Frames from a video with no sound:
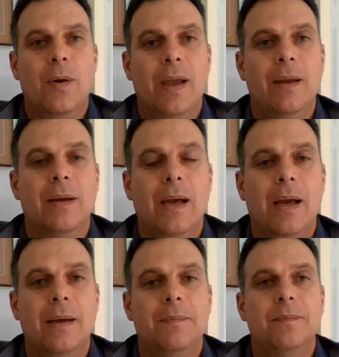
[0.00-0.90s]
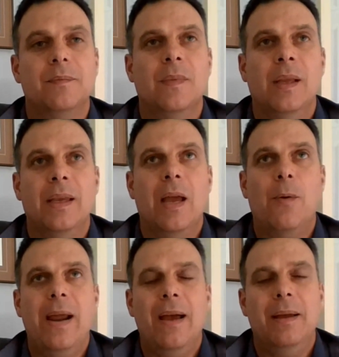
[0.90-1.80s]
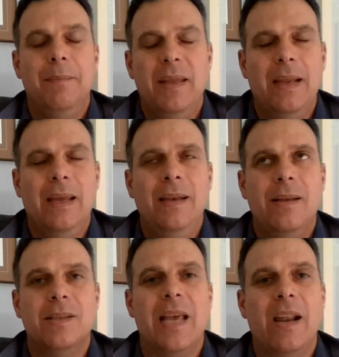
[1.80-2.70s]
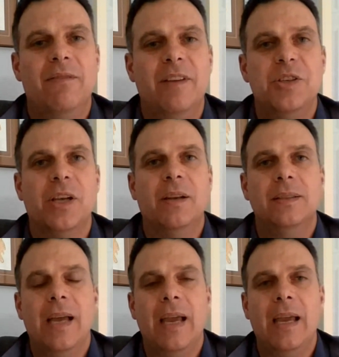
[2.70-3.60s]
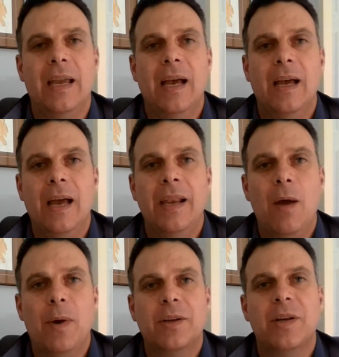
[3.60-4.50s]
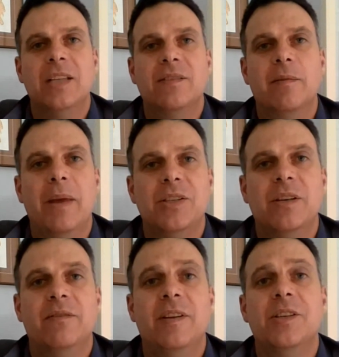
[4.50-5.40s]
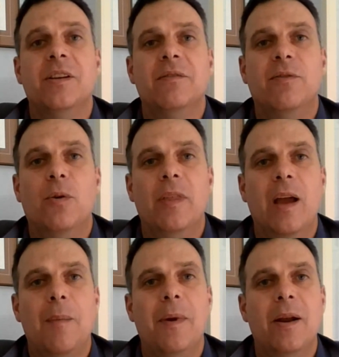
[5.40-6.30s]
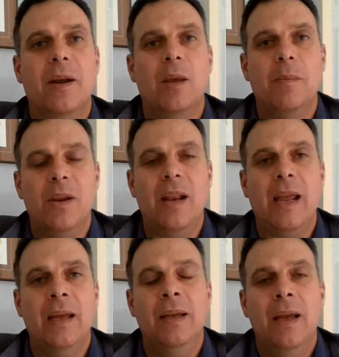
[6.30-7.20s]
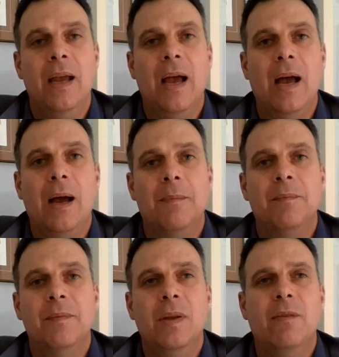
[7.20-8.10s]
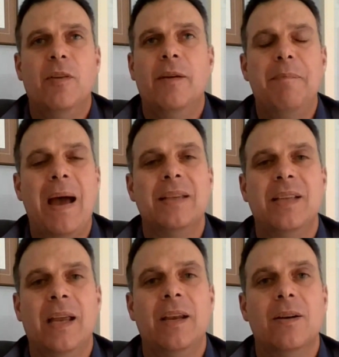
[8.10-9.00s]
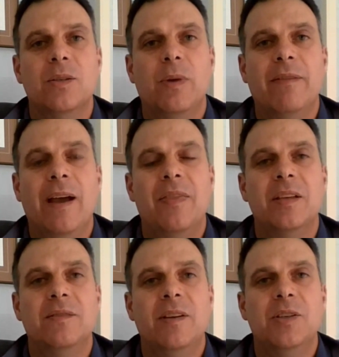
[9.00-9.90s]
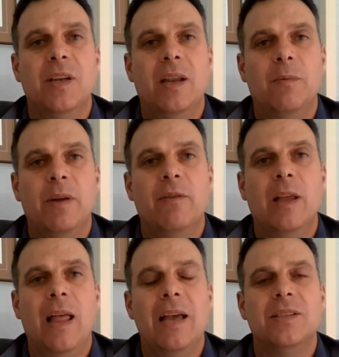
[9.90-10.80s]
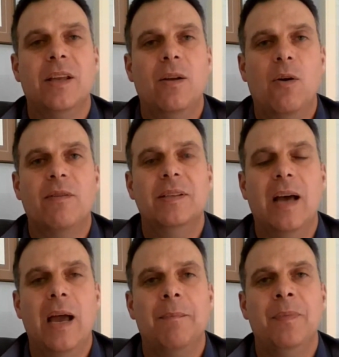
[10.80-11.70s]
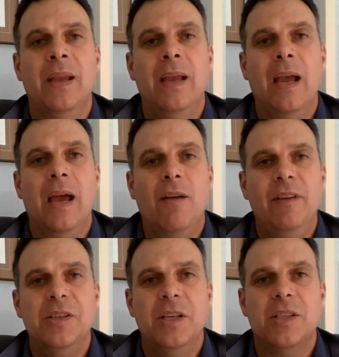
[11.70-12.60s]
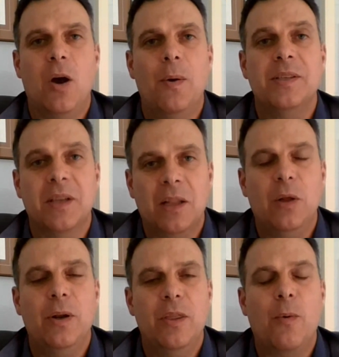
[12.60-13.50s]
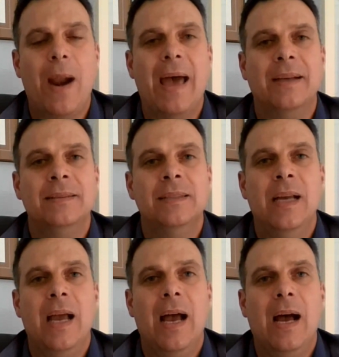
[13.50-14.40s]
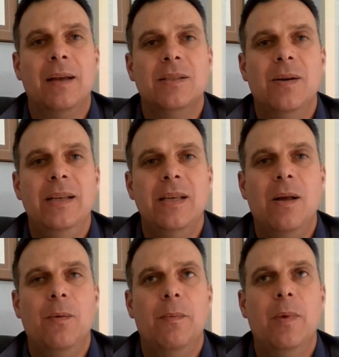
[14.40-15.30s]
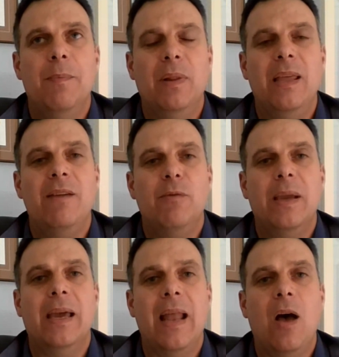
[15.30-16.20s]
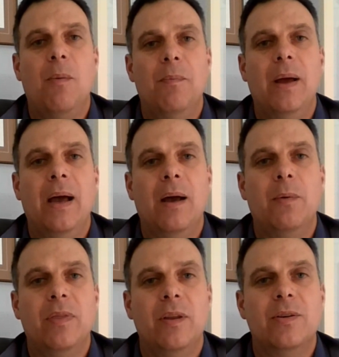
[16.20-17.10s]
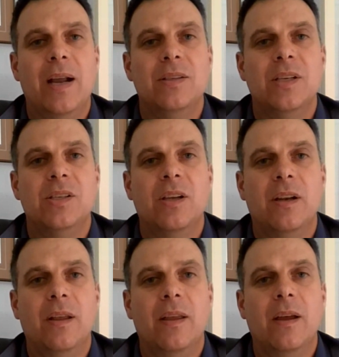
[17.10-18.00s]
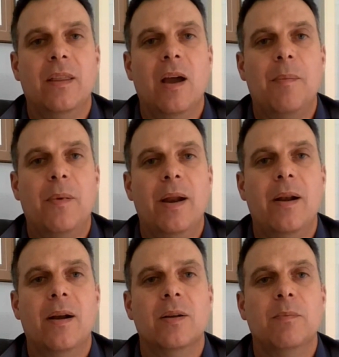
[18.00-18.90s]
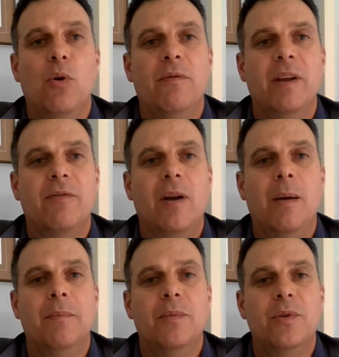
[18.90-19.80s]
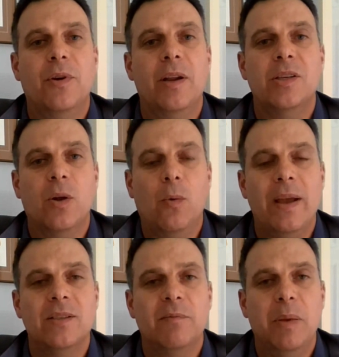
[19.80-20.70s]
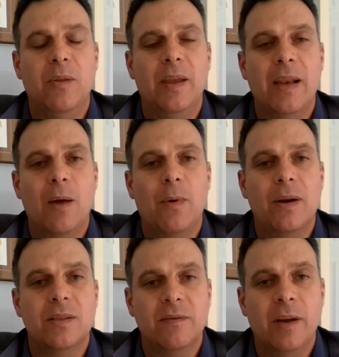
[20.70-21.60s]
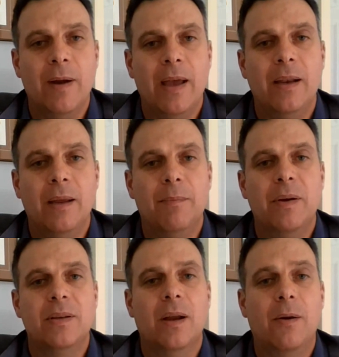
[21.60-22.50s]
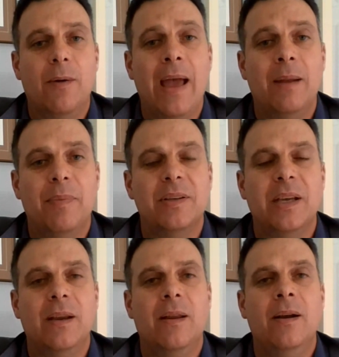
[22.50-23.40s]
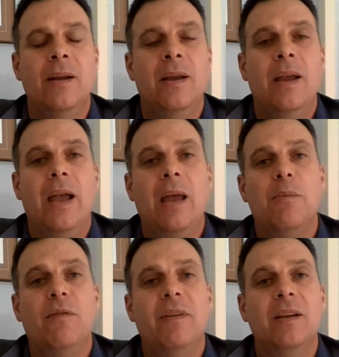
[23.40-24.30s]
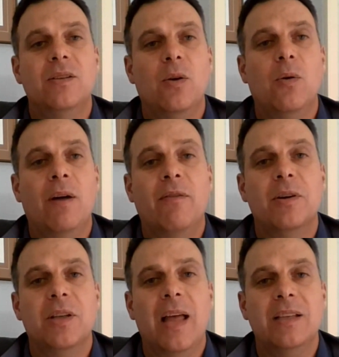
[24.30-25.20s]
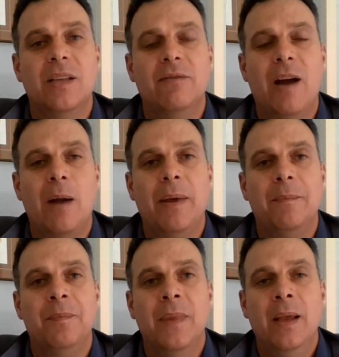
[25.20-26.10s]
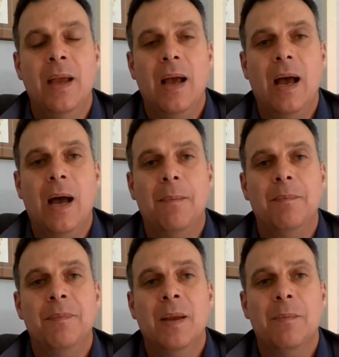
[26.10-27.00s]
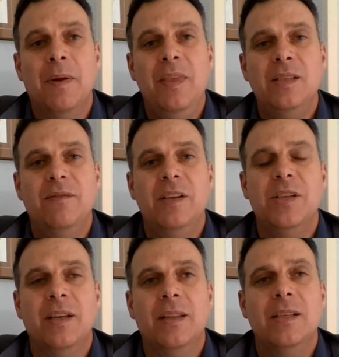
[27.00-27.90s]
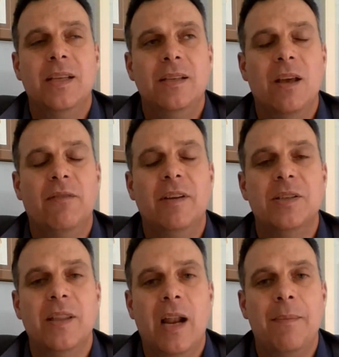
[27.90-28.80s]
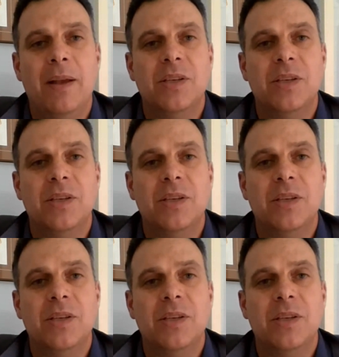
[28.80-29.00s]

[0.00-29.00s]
Okay. Ray, I mean, Intel's had a vision, a network transformation vision for the operator community. For the past 10 years, we've had this vision and we realized it over time. And our vision's always included the RAN. So Intel, we believe we can help with the transition, the operator moving from traditional ways of building networks, vRAN, RAN in particular, and moving to a virtualized environment. But this vision, this Intel vision that I